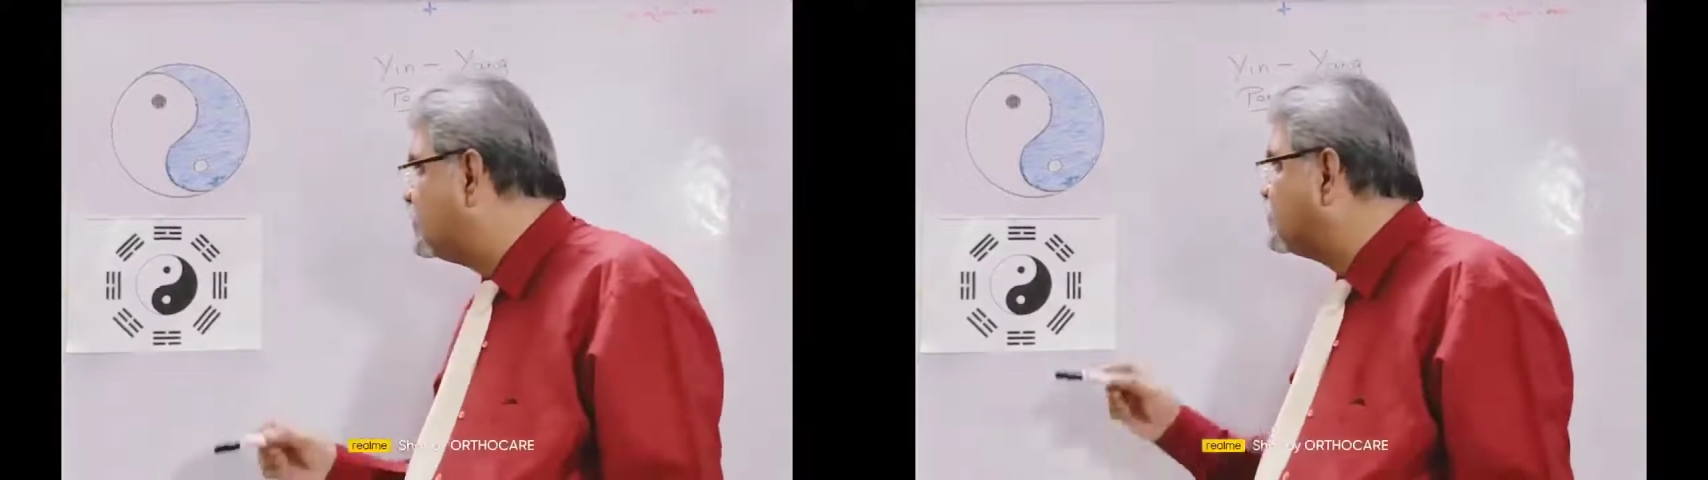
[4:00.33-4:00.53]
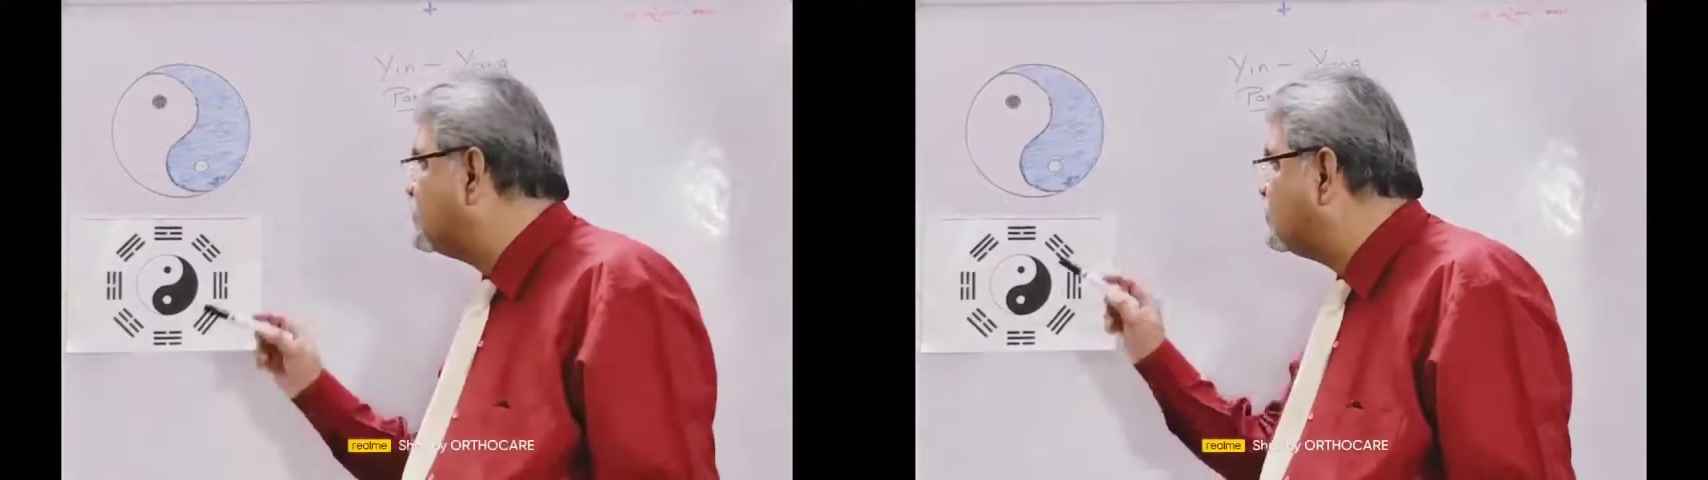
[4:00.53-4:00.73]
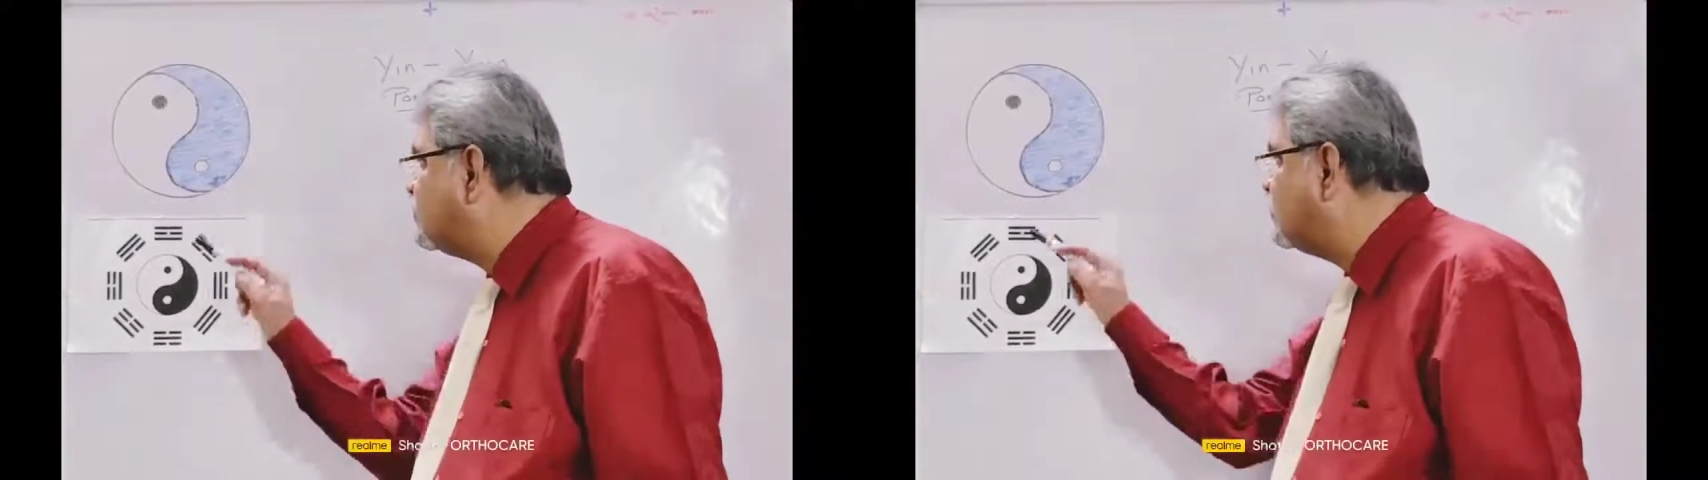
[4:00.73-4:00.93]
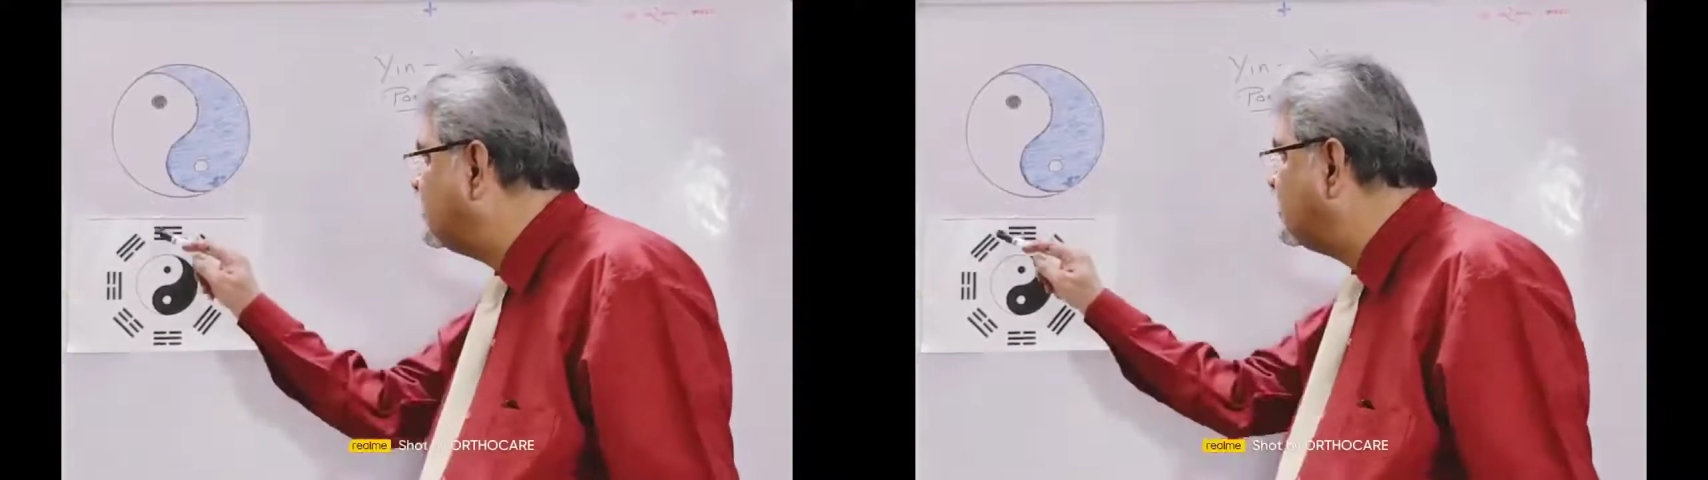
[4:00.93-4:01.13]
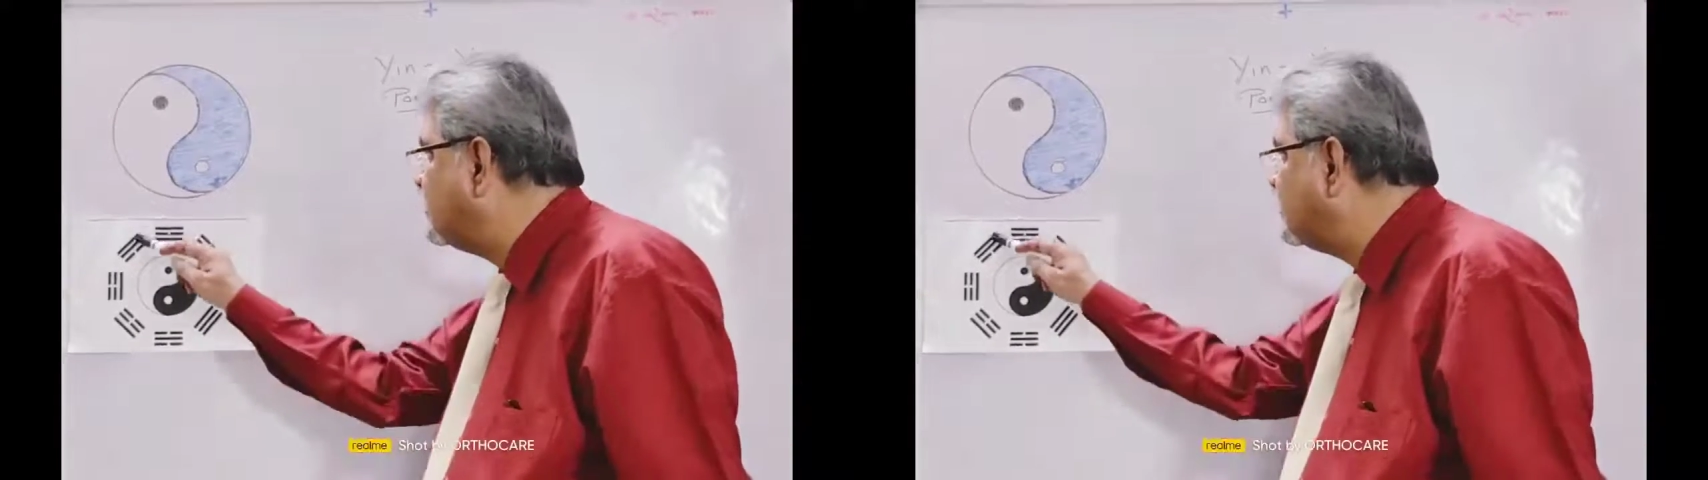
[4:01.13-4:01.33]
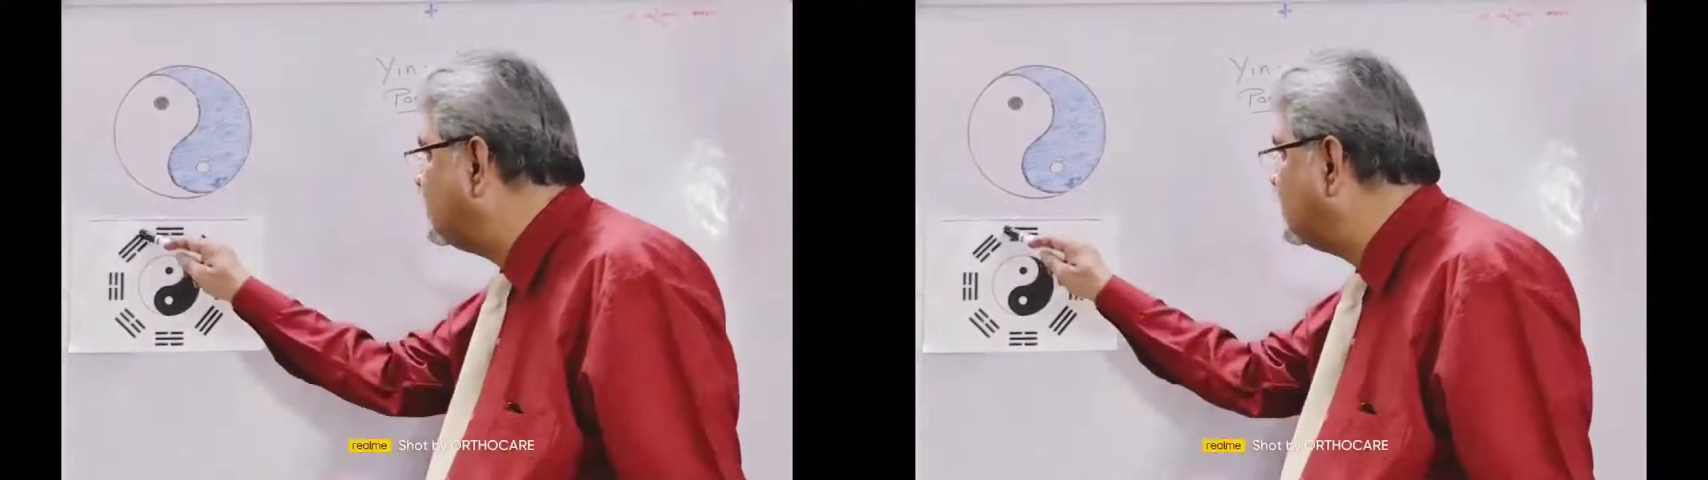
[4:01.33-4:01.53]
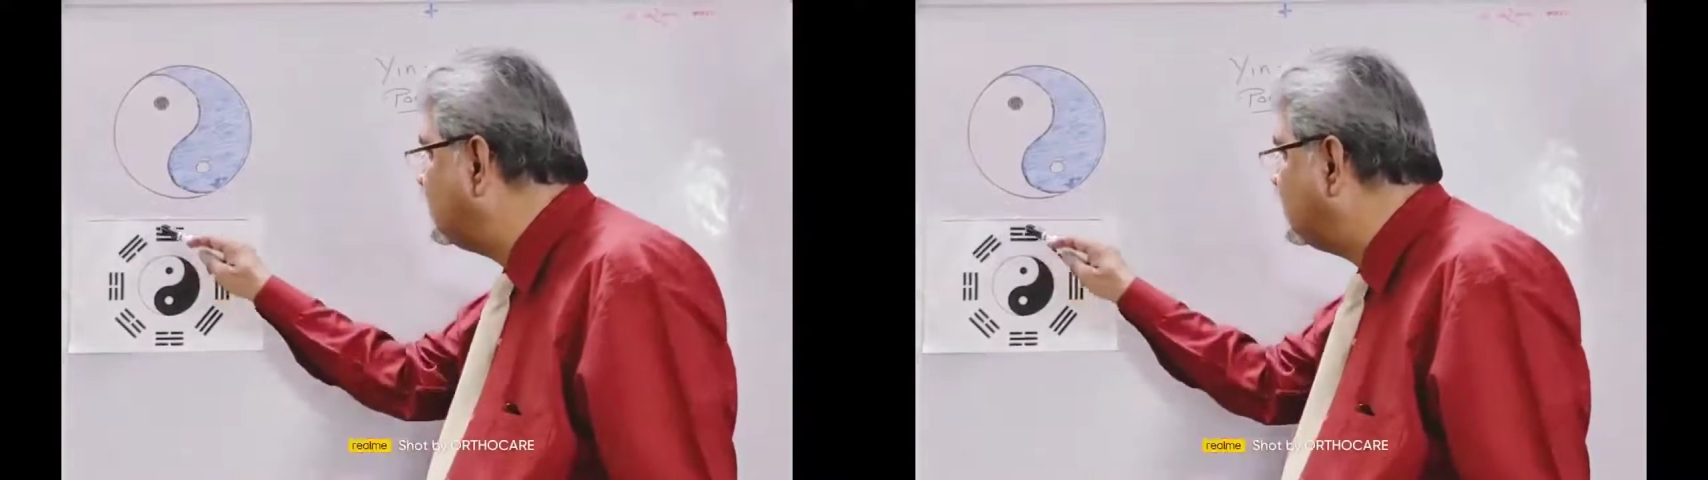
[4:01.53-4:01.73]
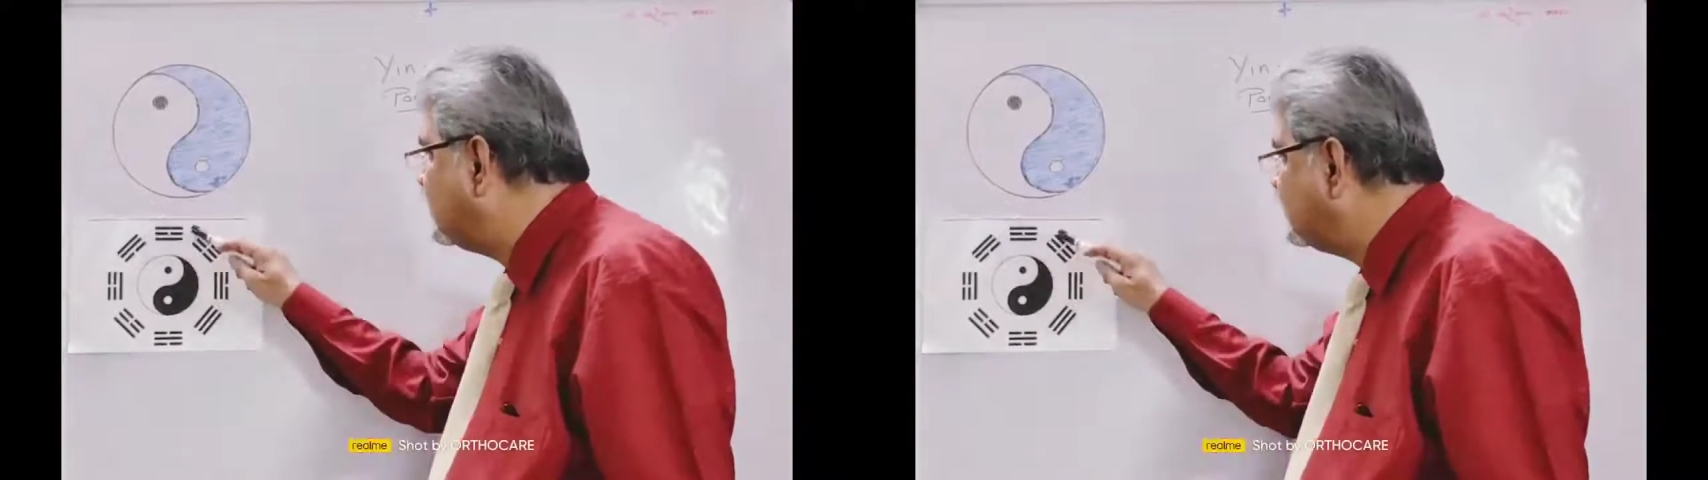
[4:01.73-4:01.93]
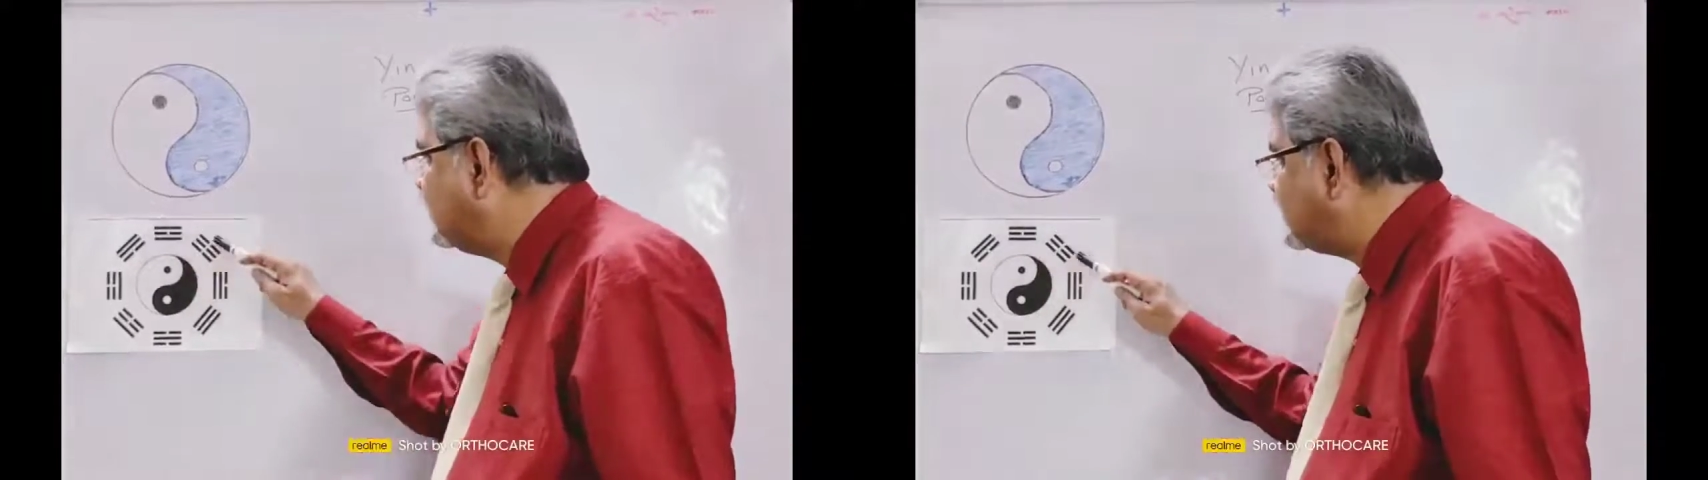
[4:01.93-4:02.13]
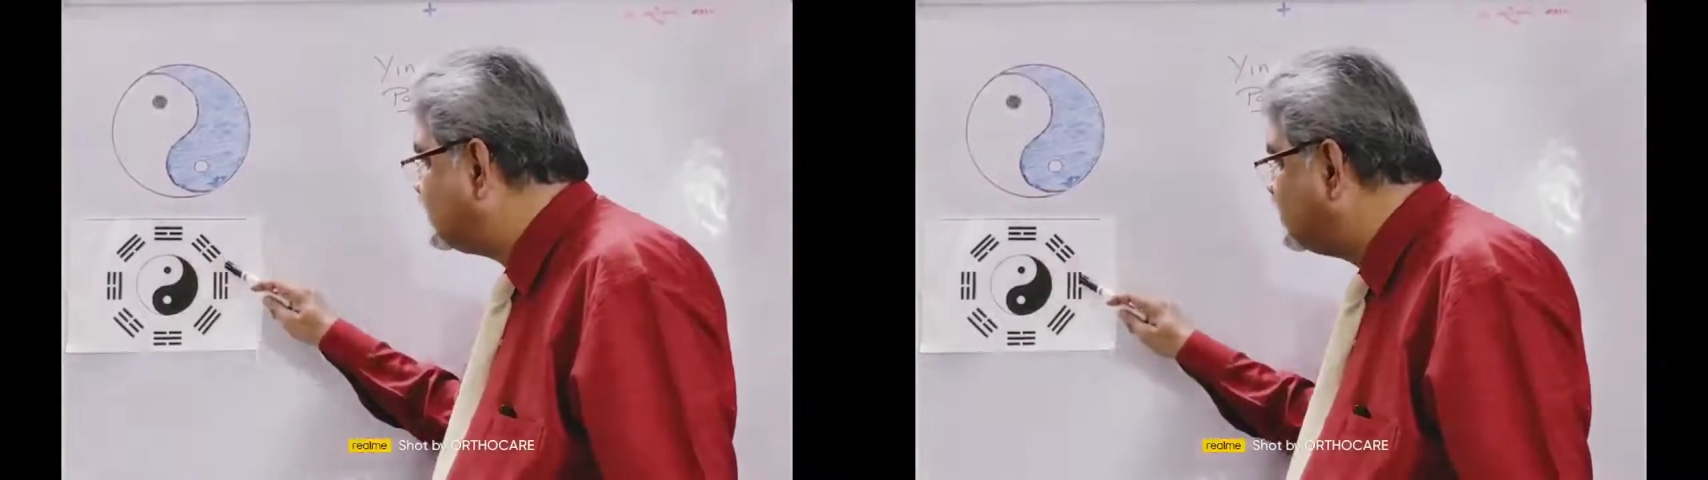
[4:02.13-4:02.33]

So these